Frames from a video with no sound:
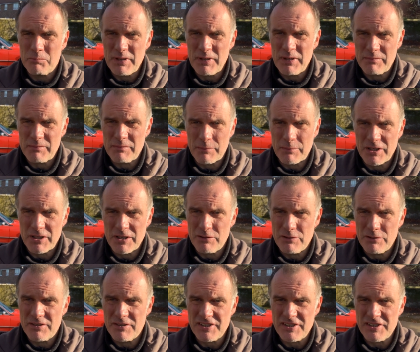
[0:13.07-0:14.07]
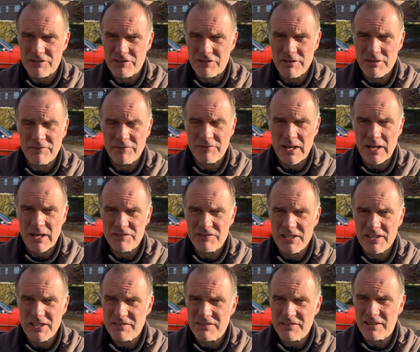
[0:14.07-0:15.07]
BMW 635
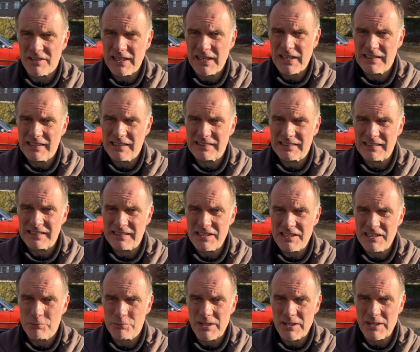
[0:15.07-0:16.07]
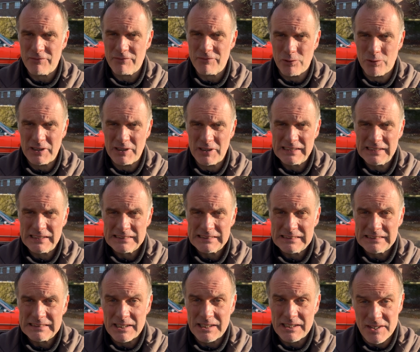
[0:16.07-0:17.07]
CSI E24.
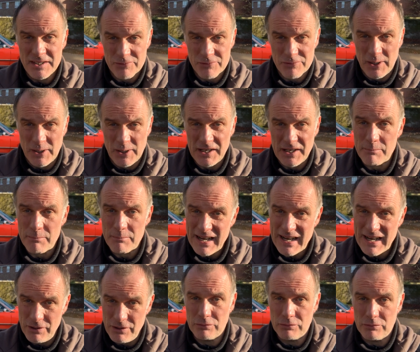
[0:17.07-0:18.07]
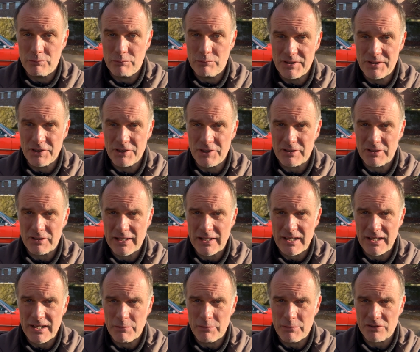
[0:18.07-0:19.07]
This one a manual with the dogleg
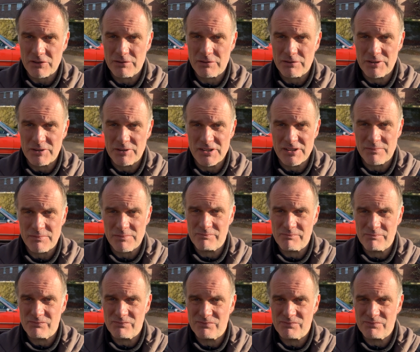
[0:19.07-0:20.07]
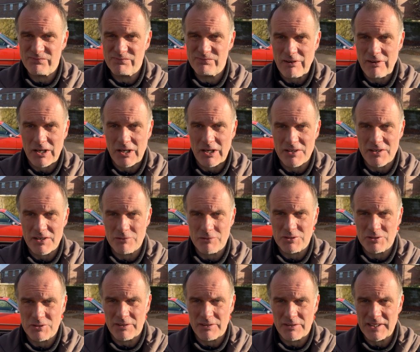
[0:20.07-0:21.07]
gearbox, which is very highly
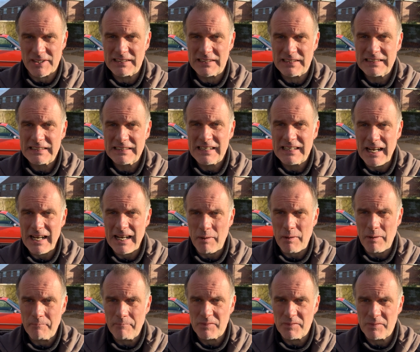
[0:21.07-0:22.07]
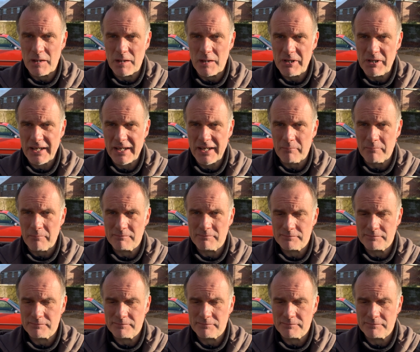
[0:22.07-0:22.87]
sought after. Anyway, hope you like it.